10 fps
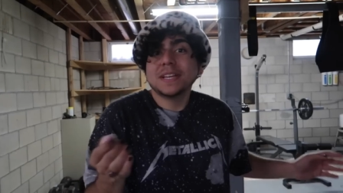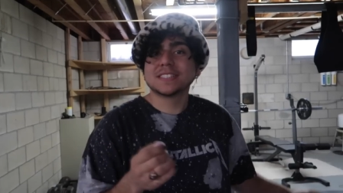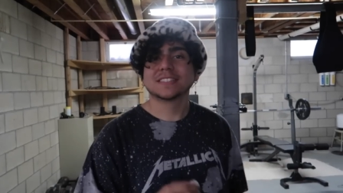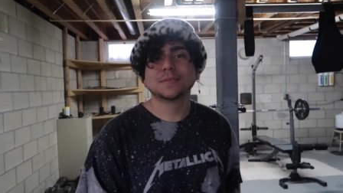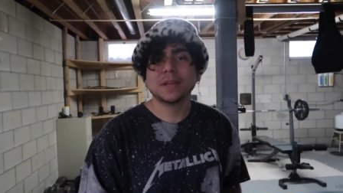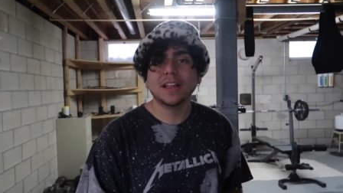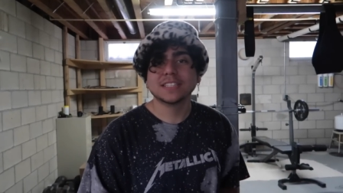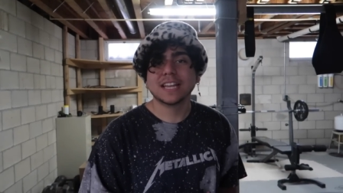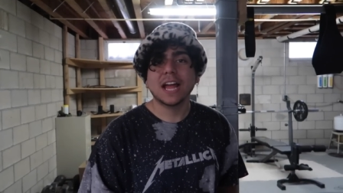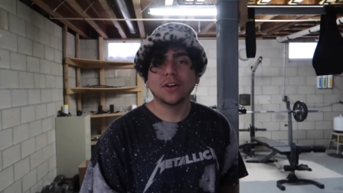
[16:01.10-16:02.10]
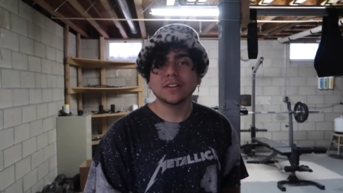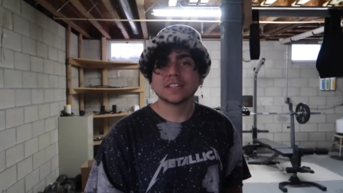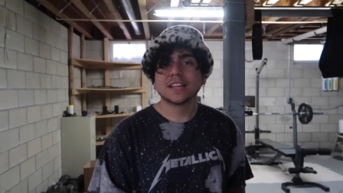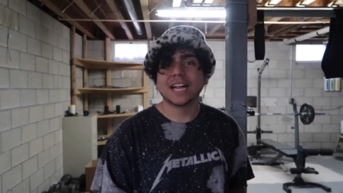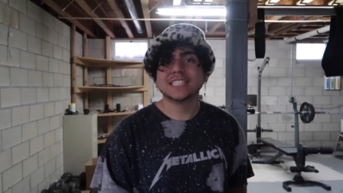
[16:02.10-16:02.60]
Migz, to be honest now.
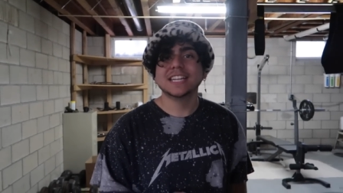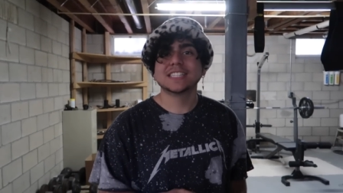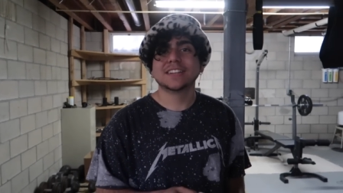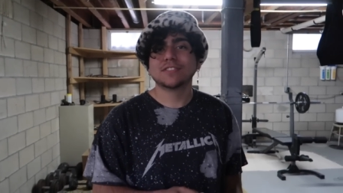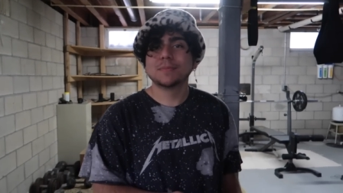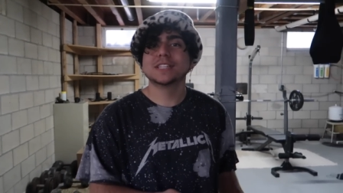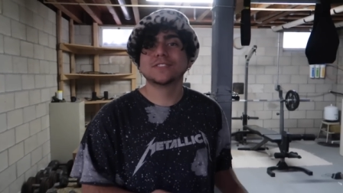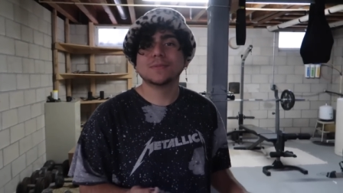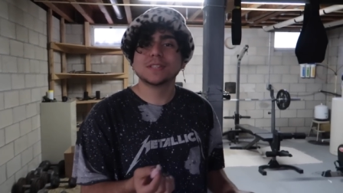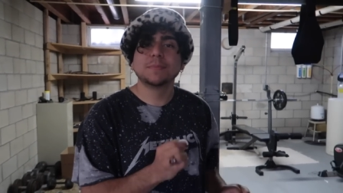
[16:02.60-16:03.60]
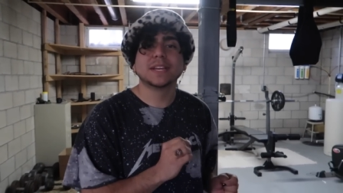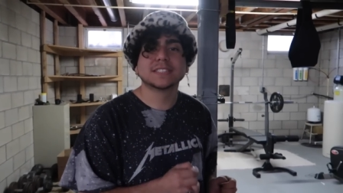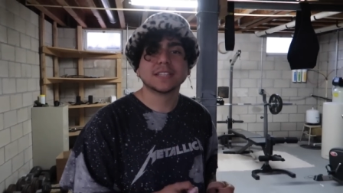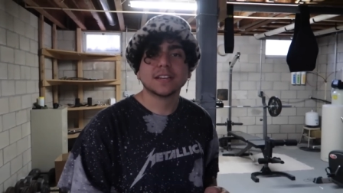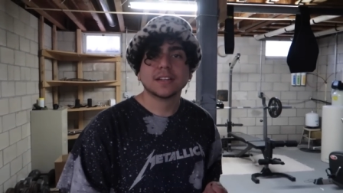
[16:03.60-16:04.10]
Okay. I changed it from Migz Films to Migz. So
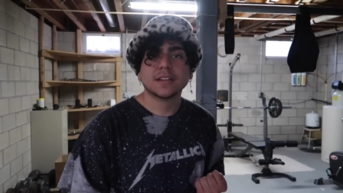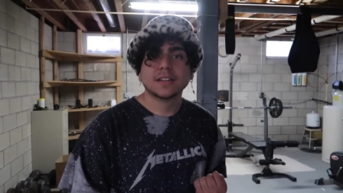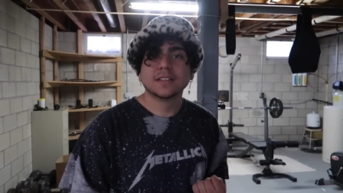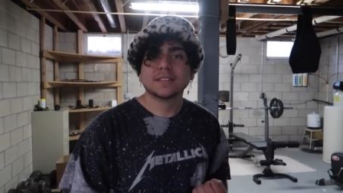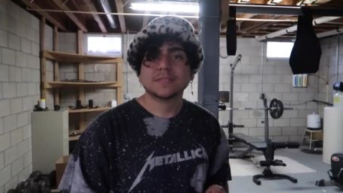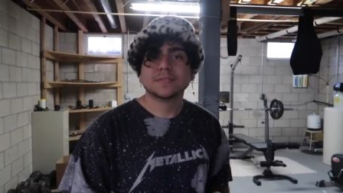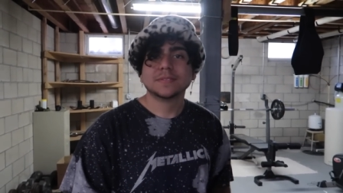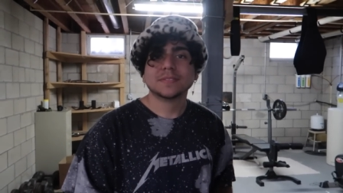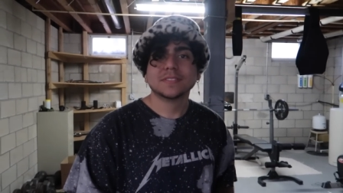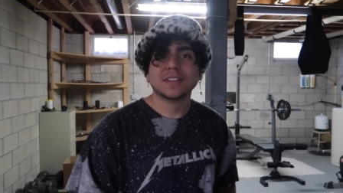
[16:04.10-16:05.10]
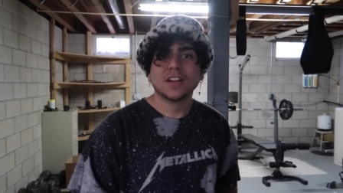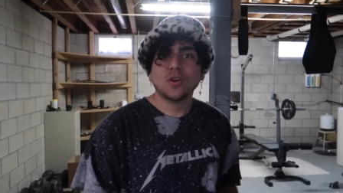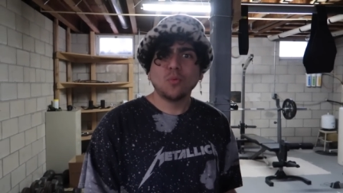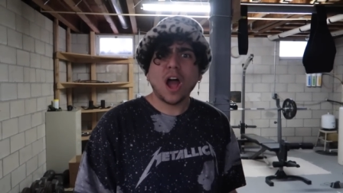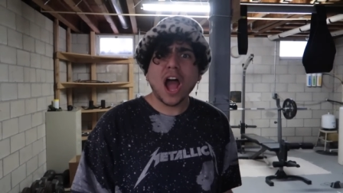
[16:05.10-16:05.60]
then everybody unsub from him
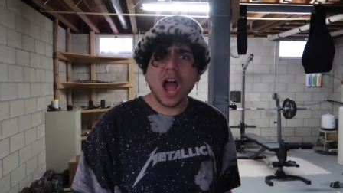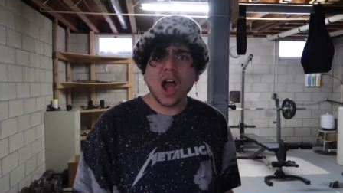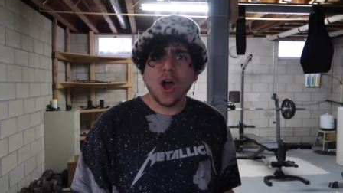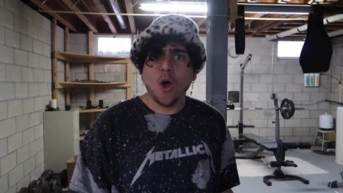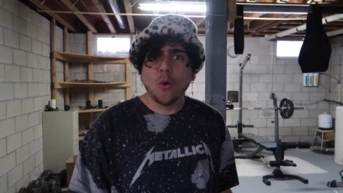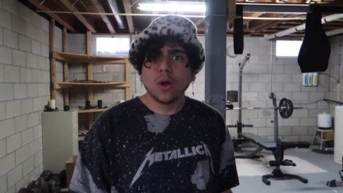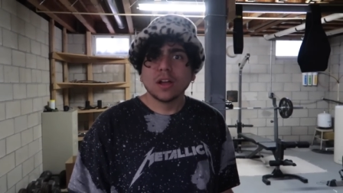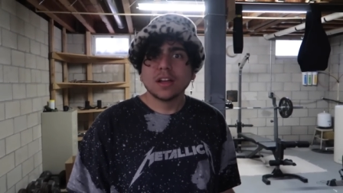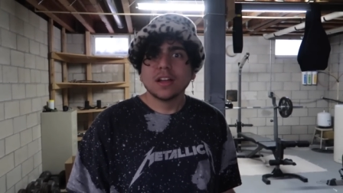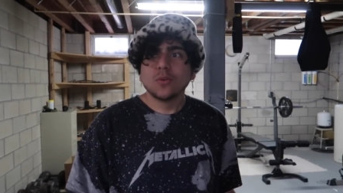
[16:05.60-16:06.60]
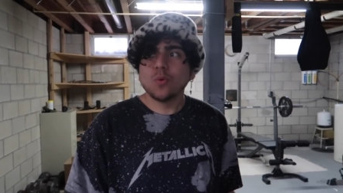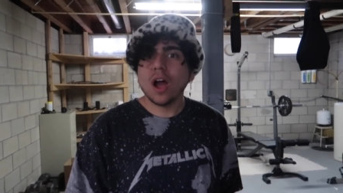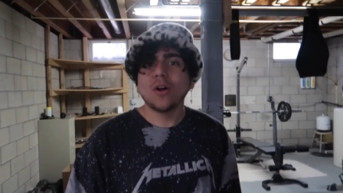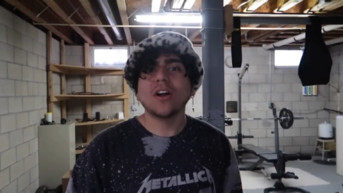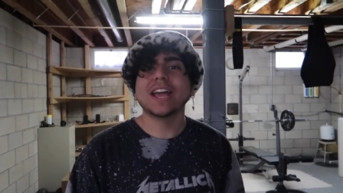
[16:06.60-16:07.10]
because he's lying.
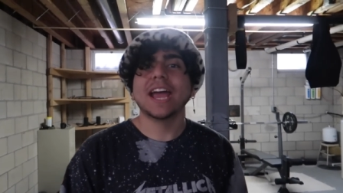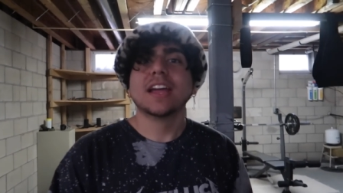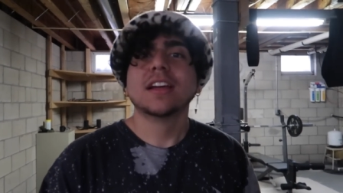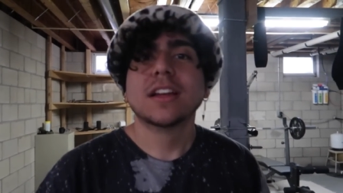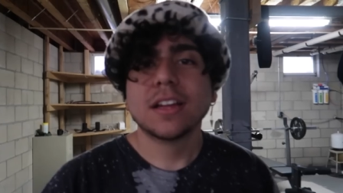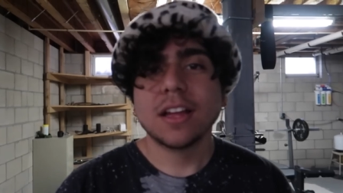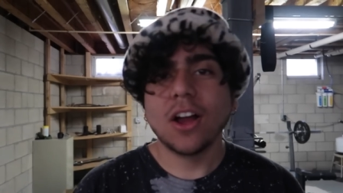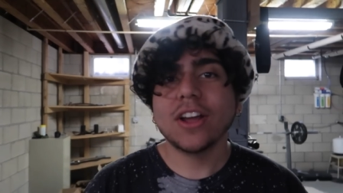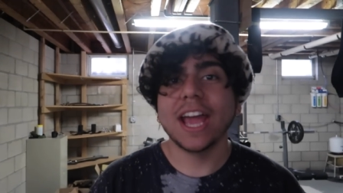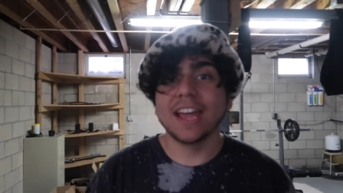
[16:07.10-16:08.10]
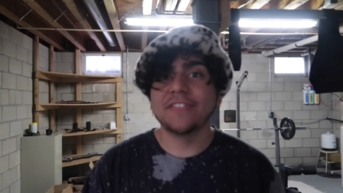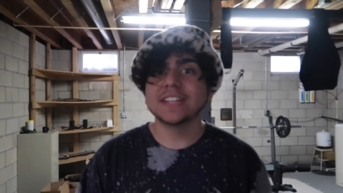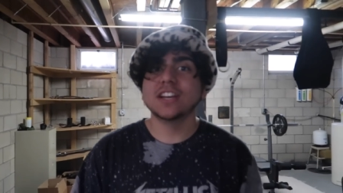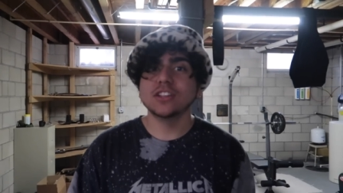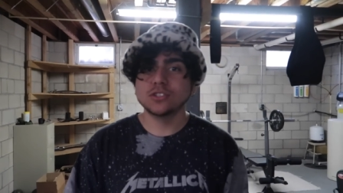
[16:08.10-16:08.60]
Whoa, Just tell the truth. Okay, if
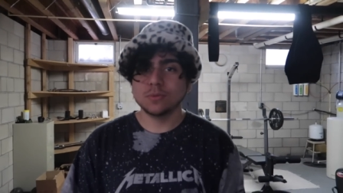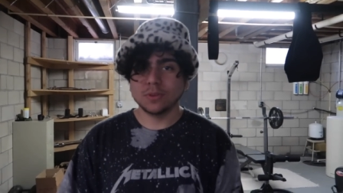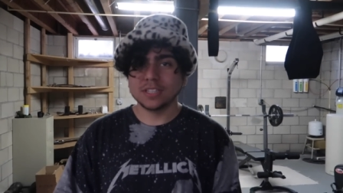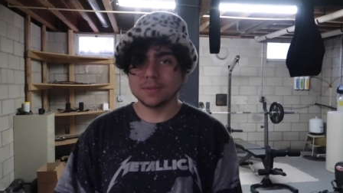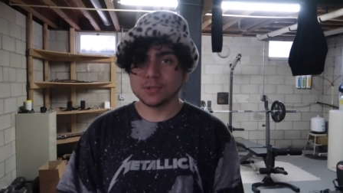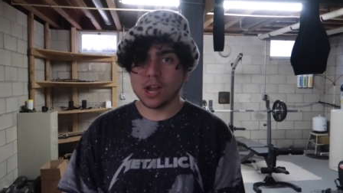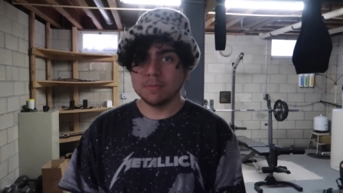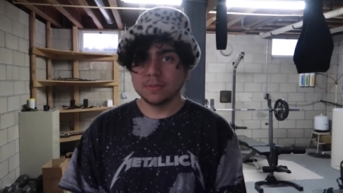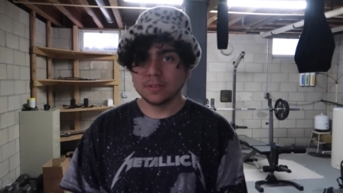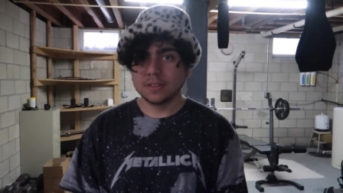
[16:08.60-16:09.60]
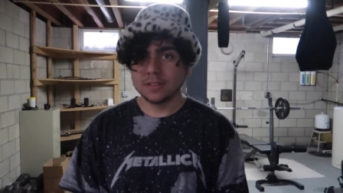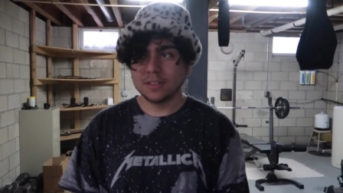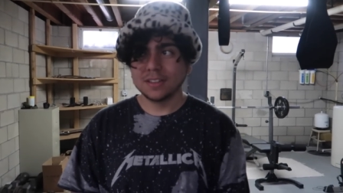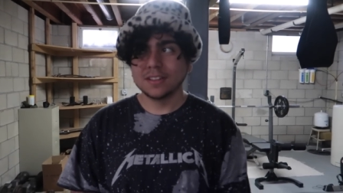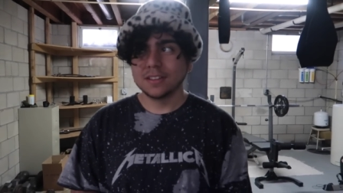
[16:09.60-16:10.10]
I tell the truth, will they subscribe?
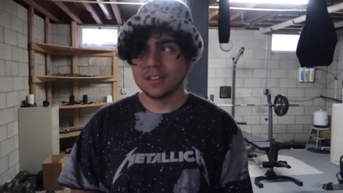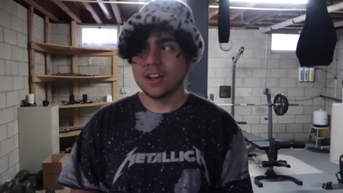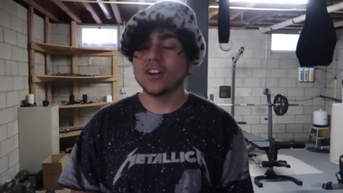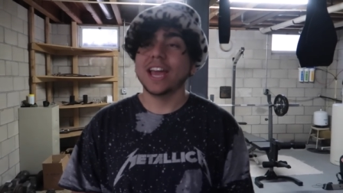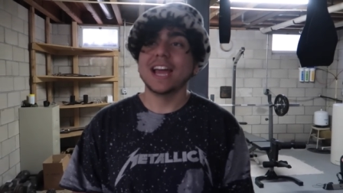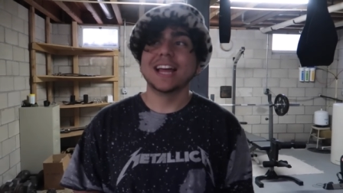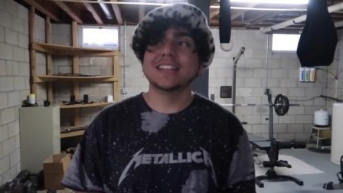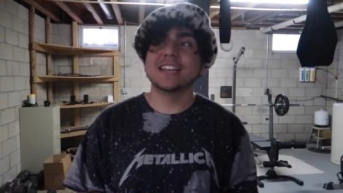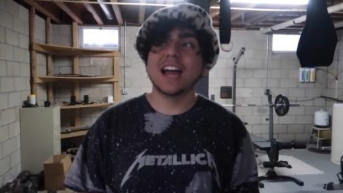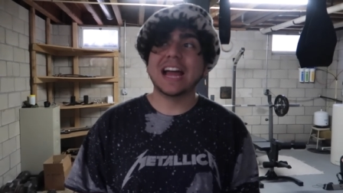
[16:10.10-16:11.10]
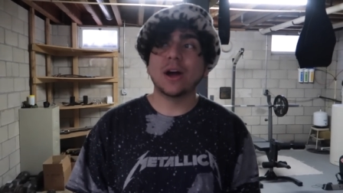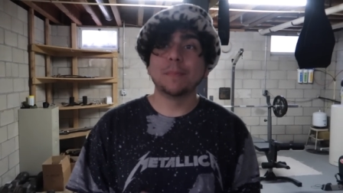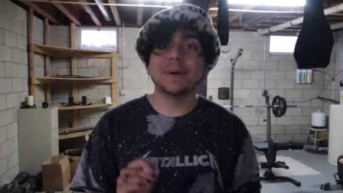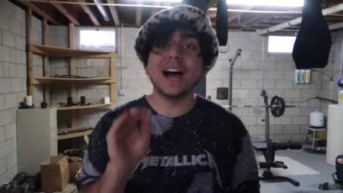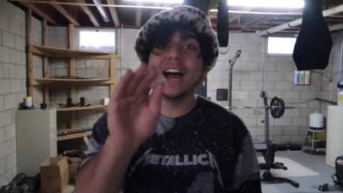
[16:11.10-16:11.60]
Yes. Okay, I did not
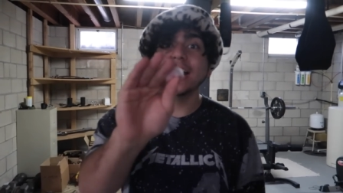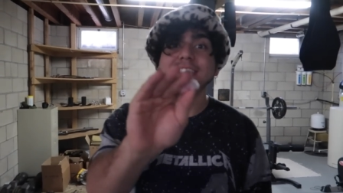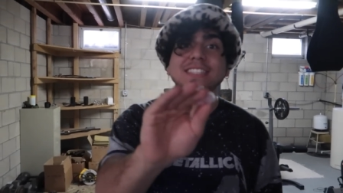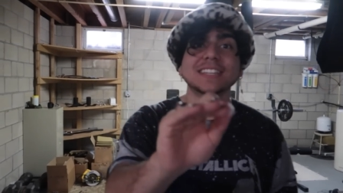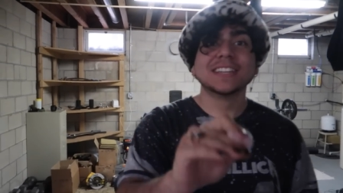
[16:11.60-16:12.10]
help, but...